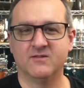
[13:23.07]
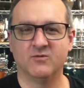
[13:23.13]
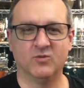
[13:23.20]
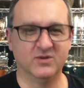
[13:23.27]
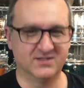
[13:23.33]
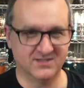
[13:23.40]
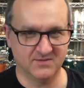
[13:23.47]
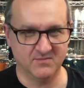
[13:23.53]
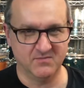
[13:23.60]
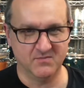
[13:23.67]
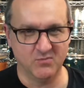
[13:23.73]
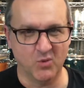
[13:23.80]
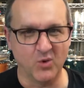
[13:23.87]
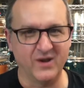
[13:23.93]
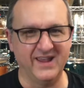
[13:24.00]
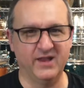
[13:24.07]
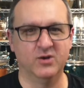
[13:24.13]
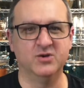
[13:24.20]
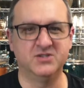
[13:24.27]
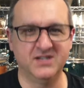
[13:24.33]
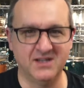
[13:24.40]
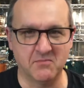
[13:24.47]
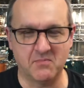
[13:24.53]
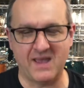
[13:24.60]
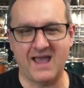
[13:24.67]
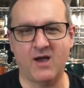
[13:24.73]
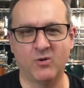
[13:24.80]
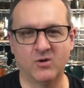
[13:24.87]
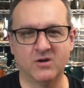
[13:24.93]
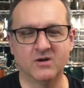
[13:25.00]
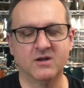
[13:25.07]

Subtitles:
with some more energy and power.